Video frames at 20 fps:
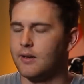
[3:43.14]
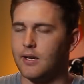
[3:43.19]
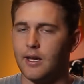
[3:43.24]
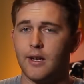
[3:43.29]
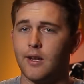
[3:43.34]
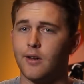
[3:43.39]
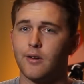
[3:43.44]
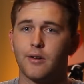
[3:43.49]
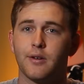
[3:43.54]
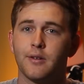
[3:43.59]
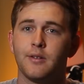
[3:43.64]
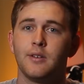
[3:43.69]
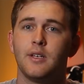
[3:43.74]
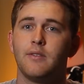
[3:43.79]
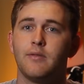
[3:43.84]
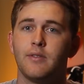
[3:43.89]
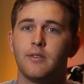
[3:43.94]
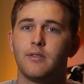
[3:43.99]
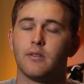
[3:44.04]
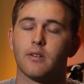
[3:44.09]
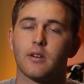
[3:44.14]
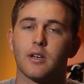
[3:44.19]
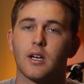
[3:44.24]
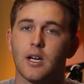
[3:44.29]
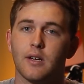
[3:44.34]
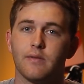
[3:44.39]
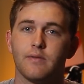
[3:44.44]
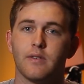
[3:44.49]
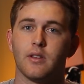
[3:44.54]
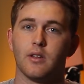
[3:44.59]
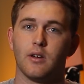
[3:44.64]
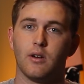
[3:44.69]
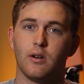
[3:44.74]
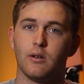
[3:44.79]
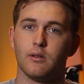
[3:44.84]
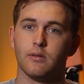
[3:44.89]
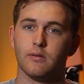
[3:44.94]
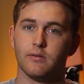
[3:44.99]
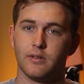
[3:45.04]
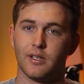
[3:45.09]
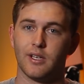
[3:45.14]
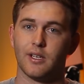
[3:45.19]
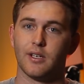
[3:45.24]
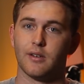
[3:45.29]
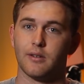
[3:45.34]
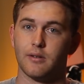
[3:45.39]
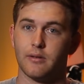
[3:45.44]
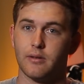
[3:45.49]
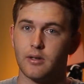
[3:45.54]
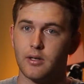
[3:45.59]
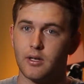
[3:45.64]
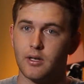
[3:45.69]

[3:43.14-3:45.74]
And I couldn't even recover the whole video.